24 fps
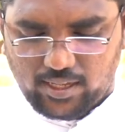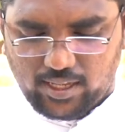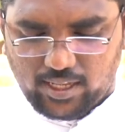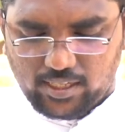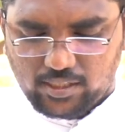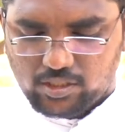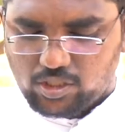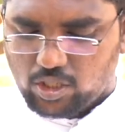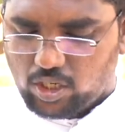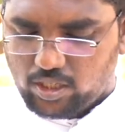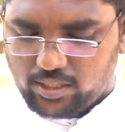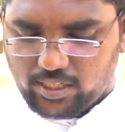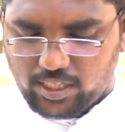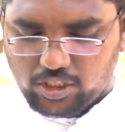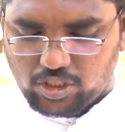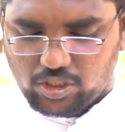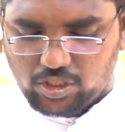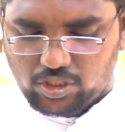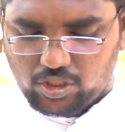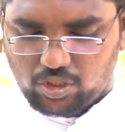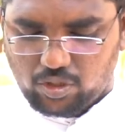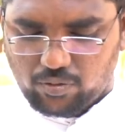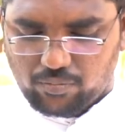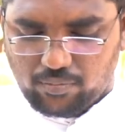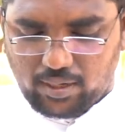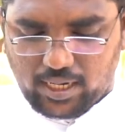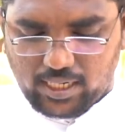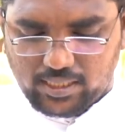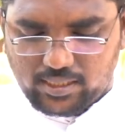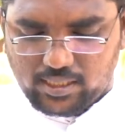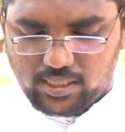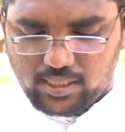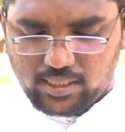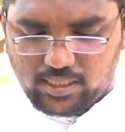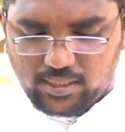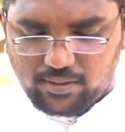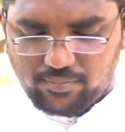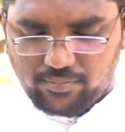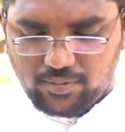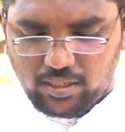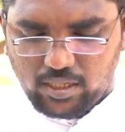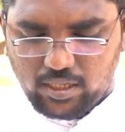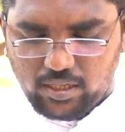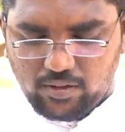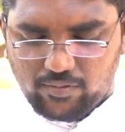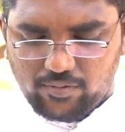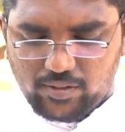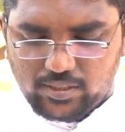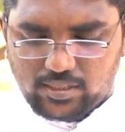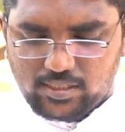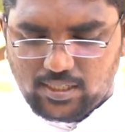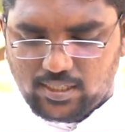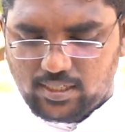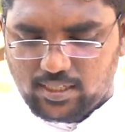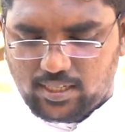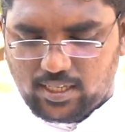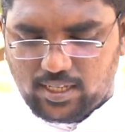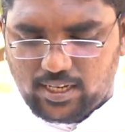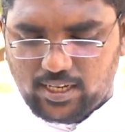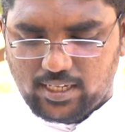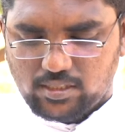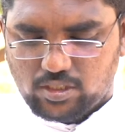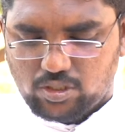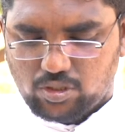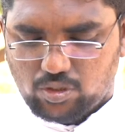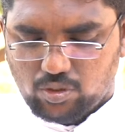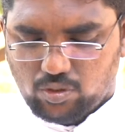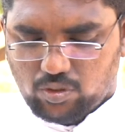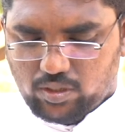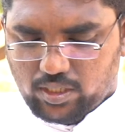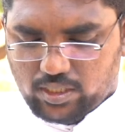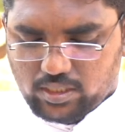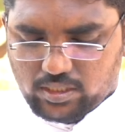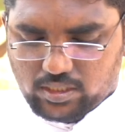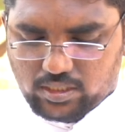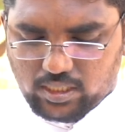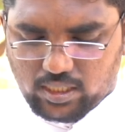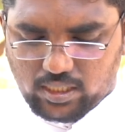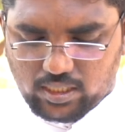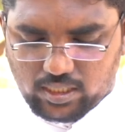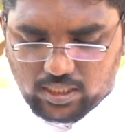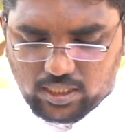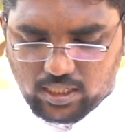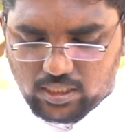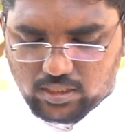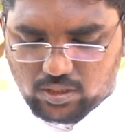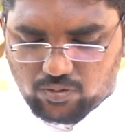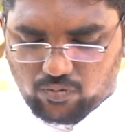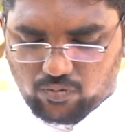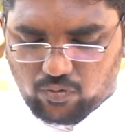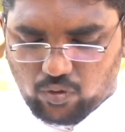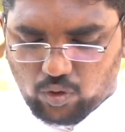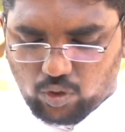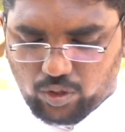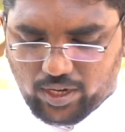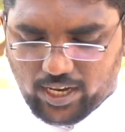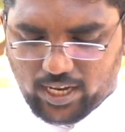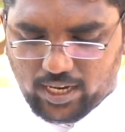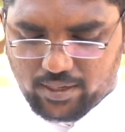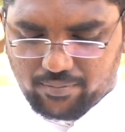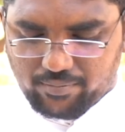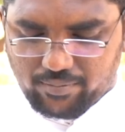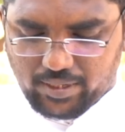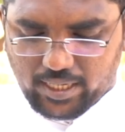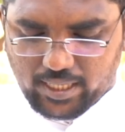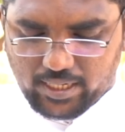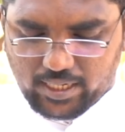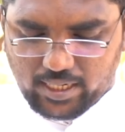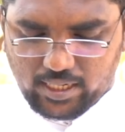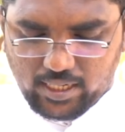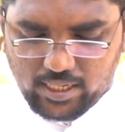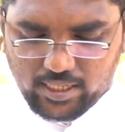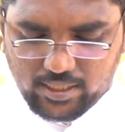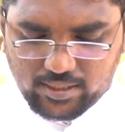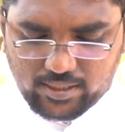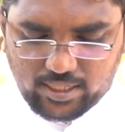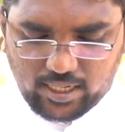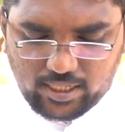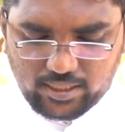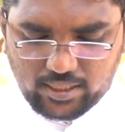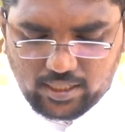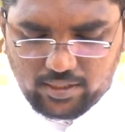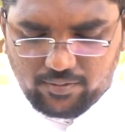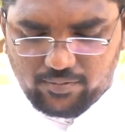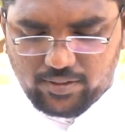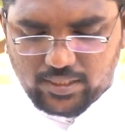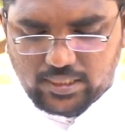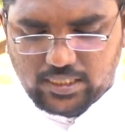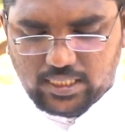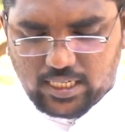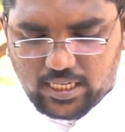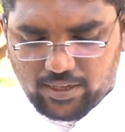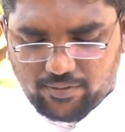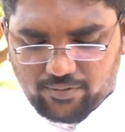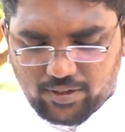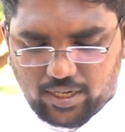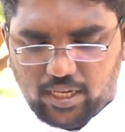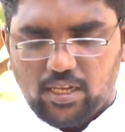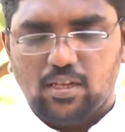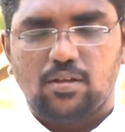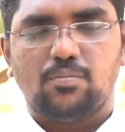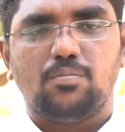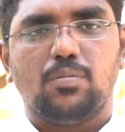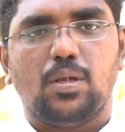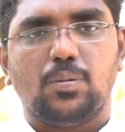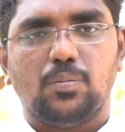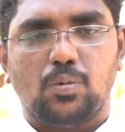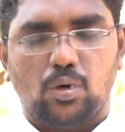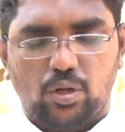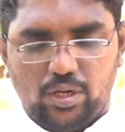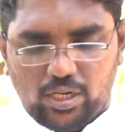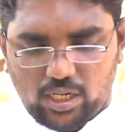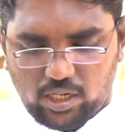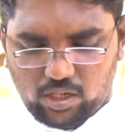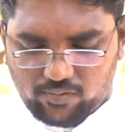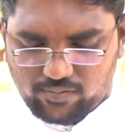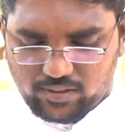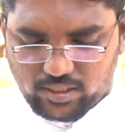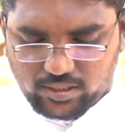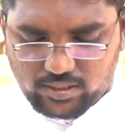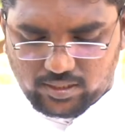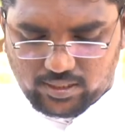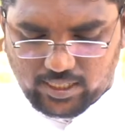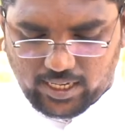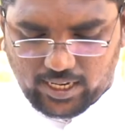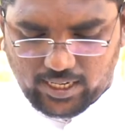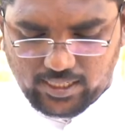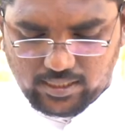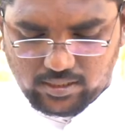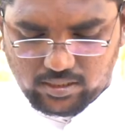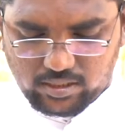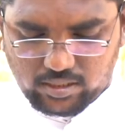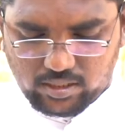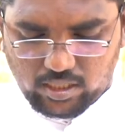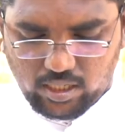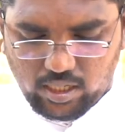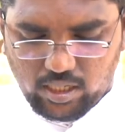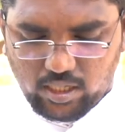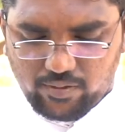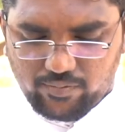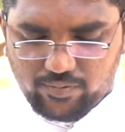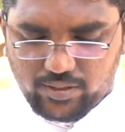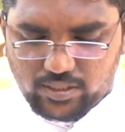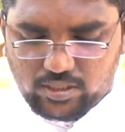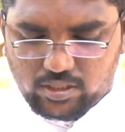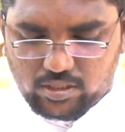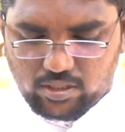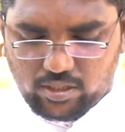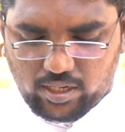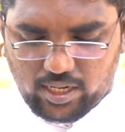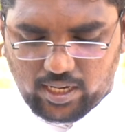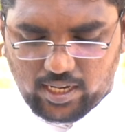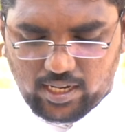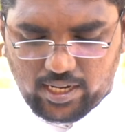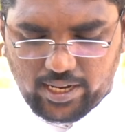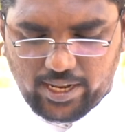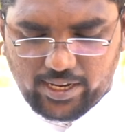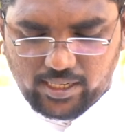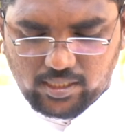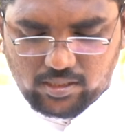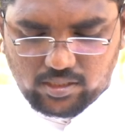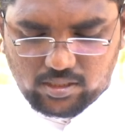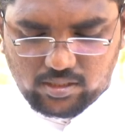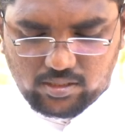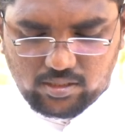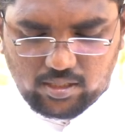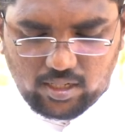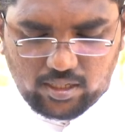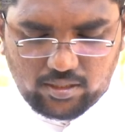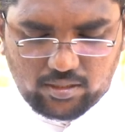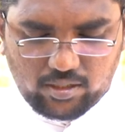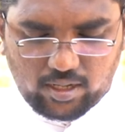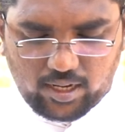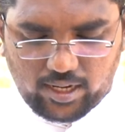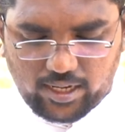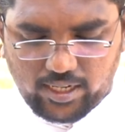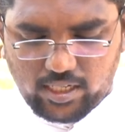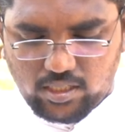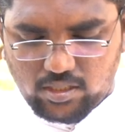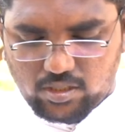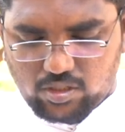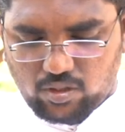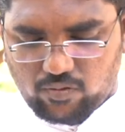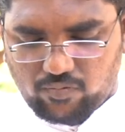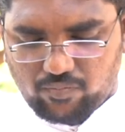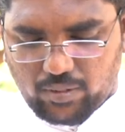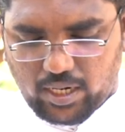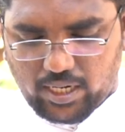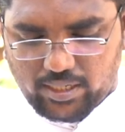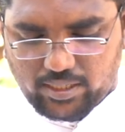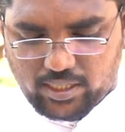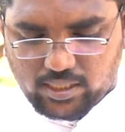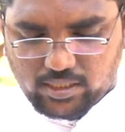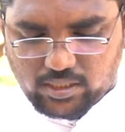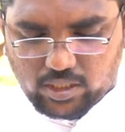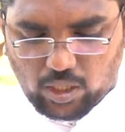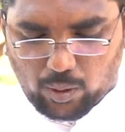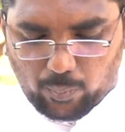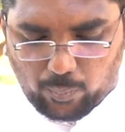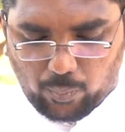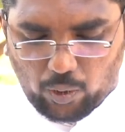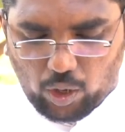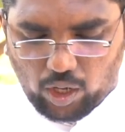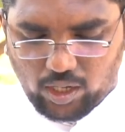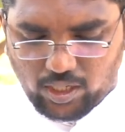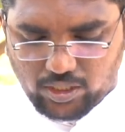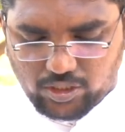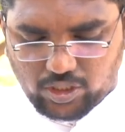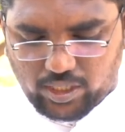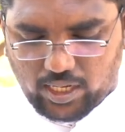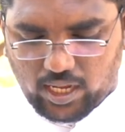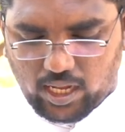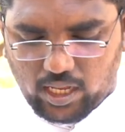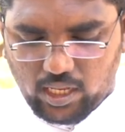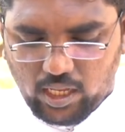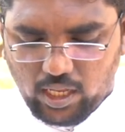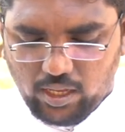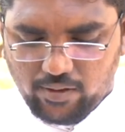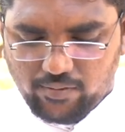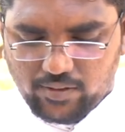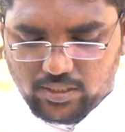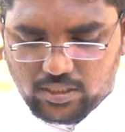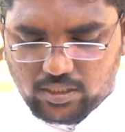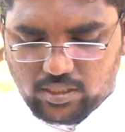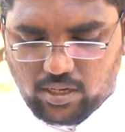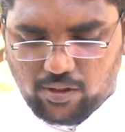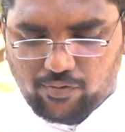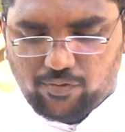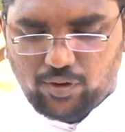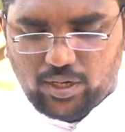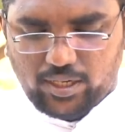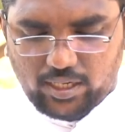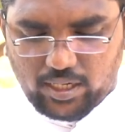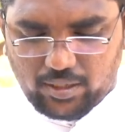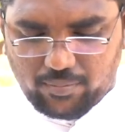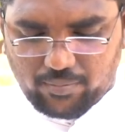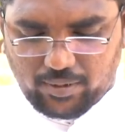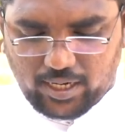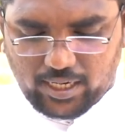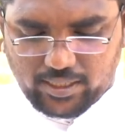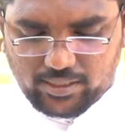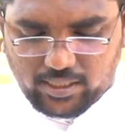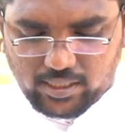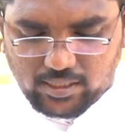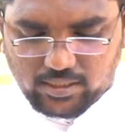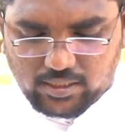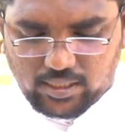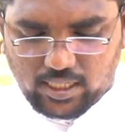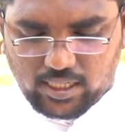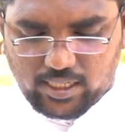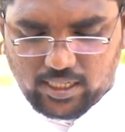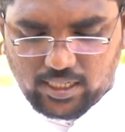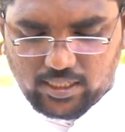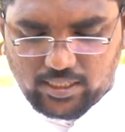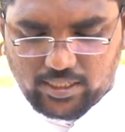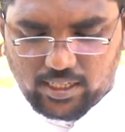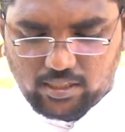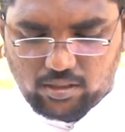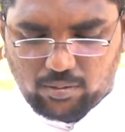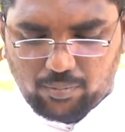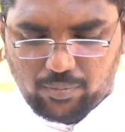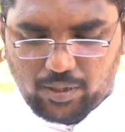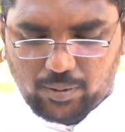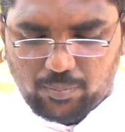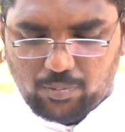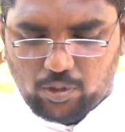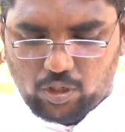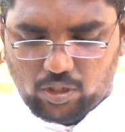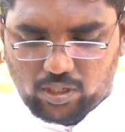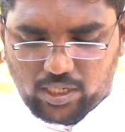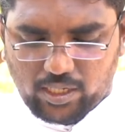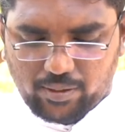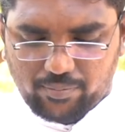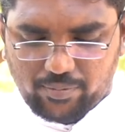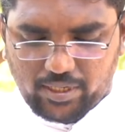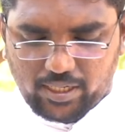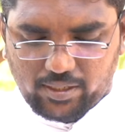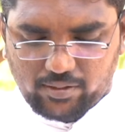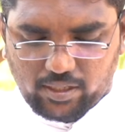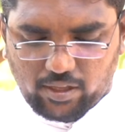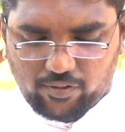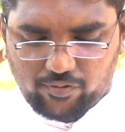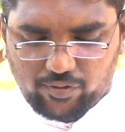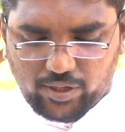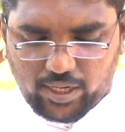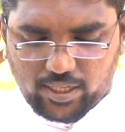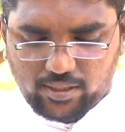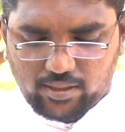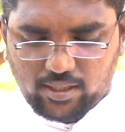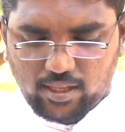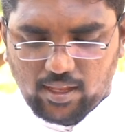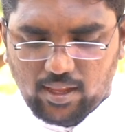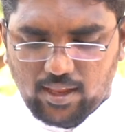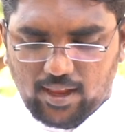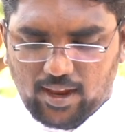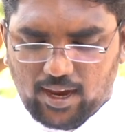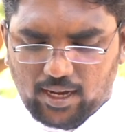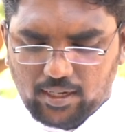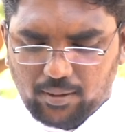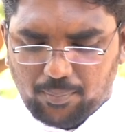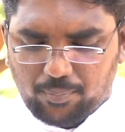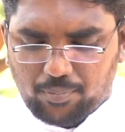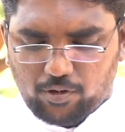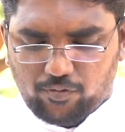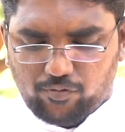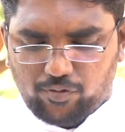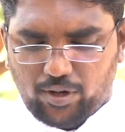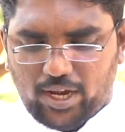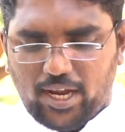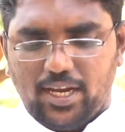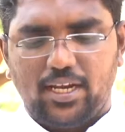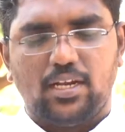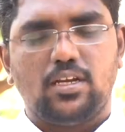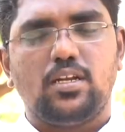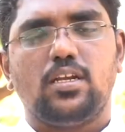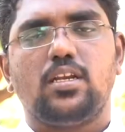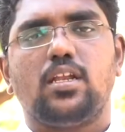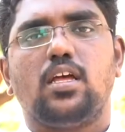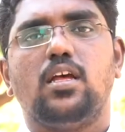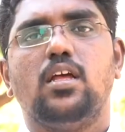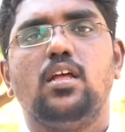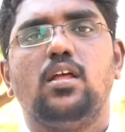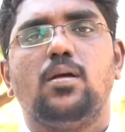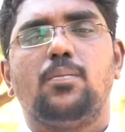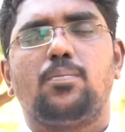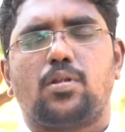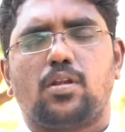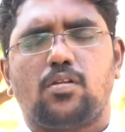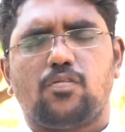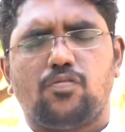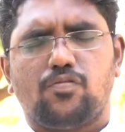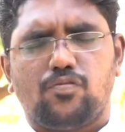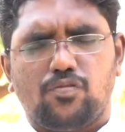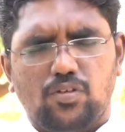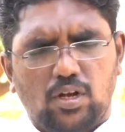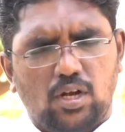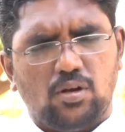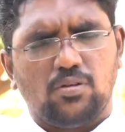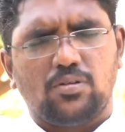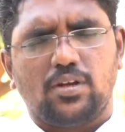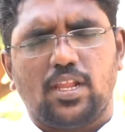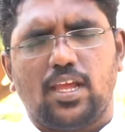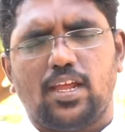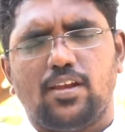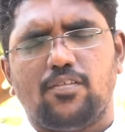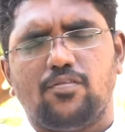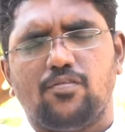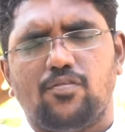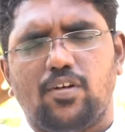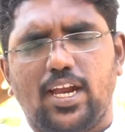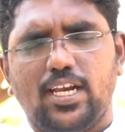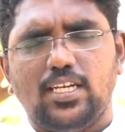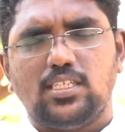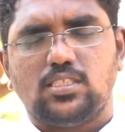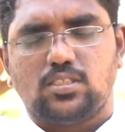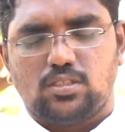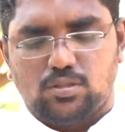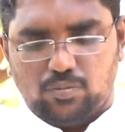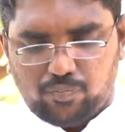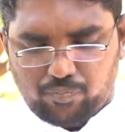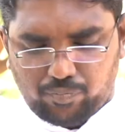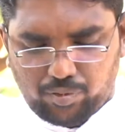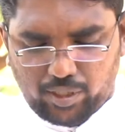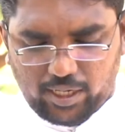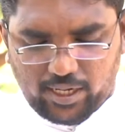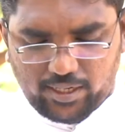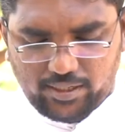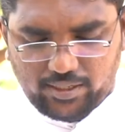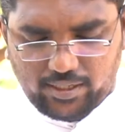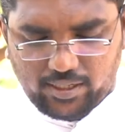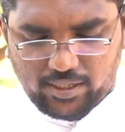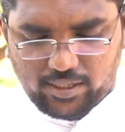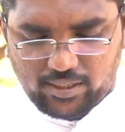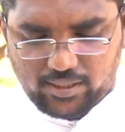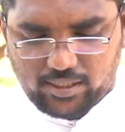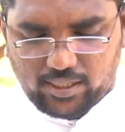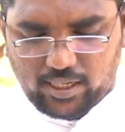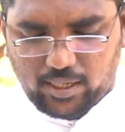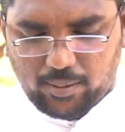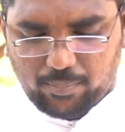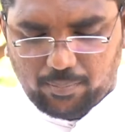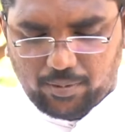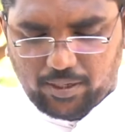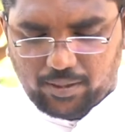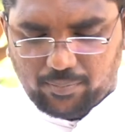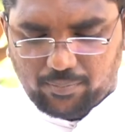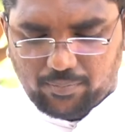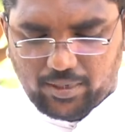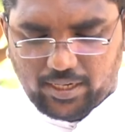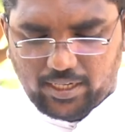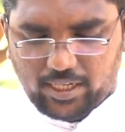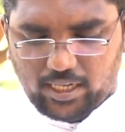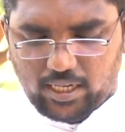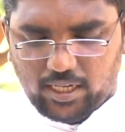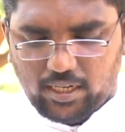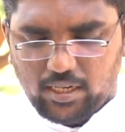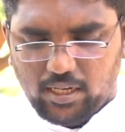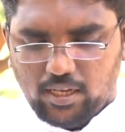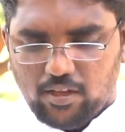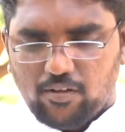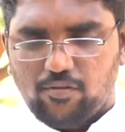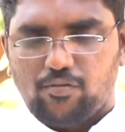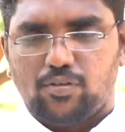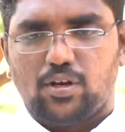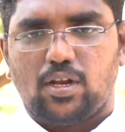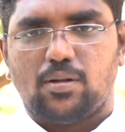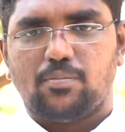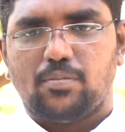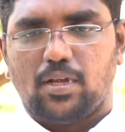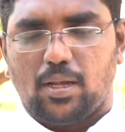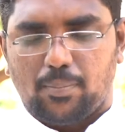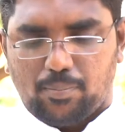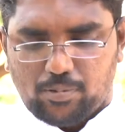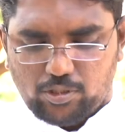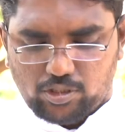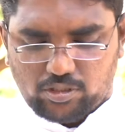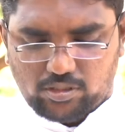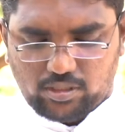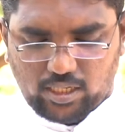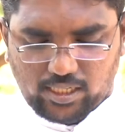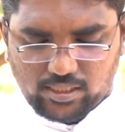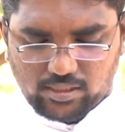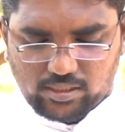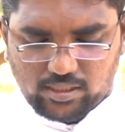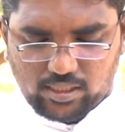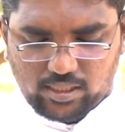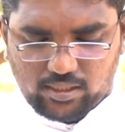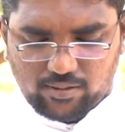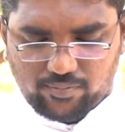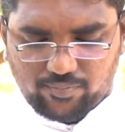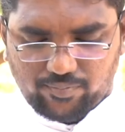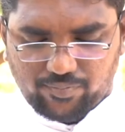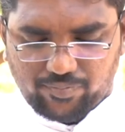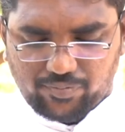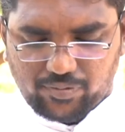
exhortation to martyrdom, which encouraged two Christian girls, Flora and Mary, threatened with slavery, memorial of the saints, which relates the trials of martyrs, apologia, which defended martyrs seeking death by proclaiming the faith, had a profound, profound and widespread keeping many from apostizing.